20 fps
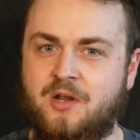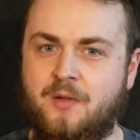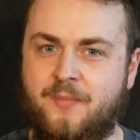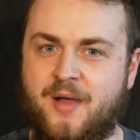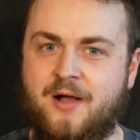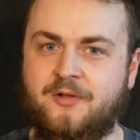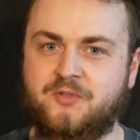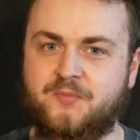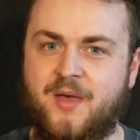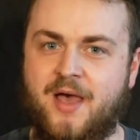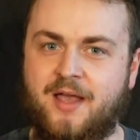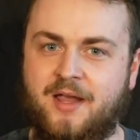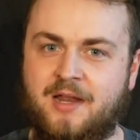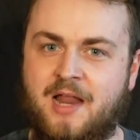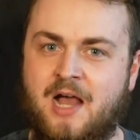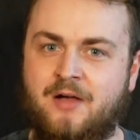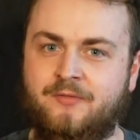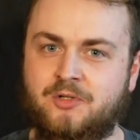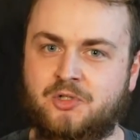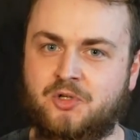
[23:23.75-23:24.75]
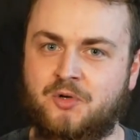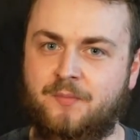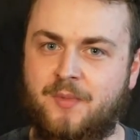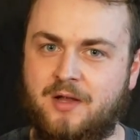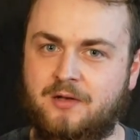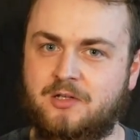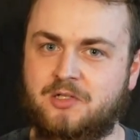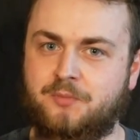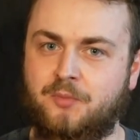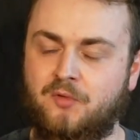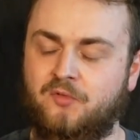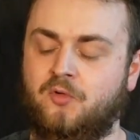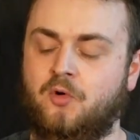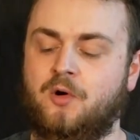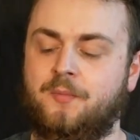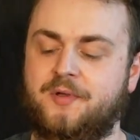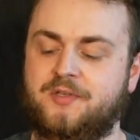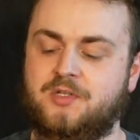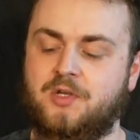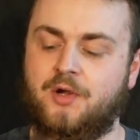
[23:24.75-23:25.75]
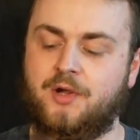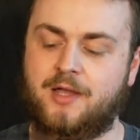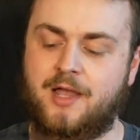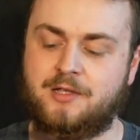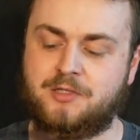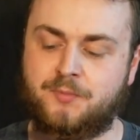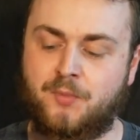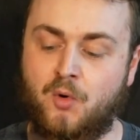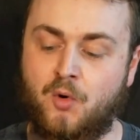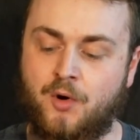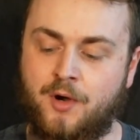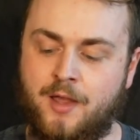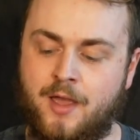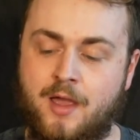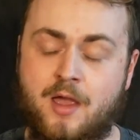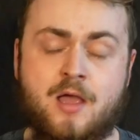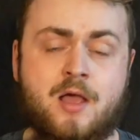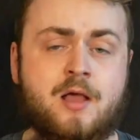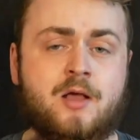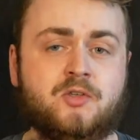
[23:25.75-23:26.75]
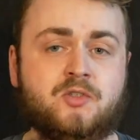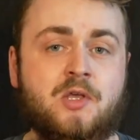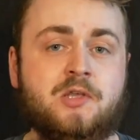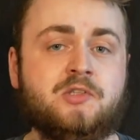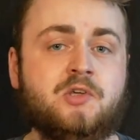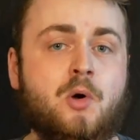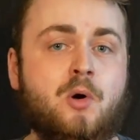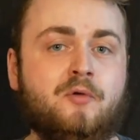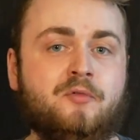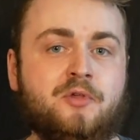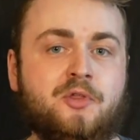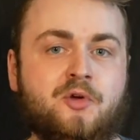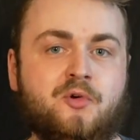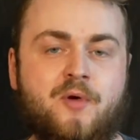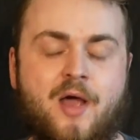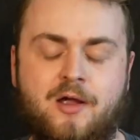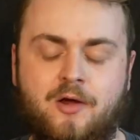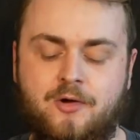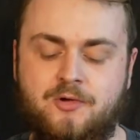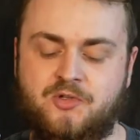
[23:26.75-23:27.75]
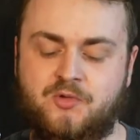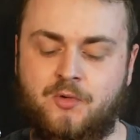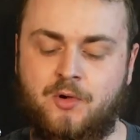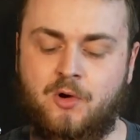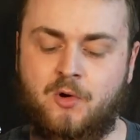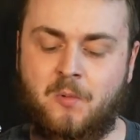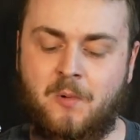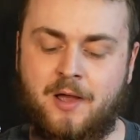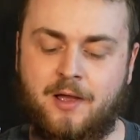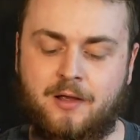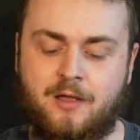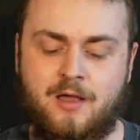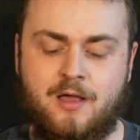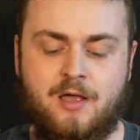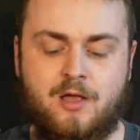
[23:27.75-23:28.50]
to bounce back and have a tremendous performance here against Poirier. So let's go over their records real quick.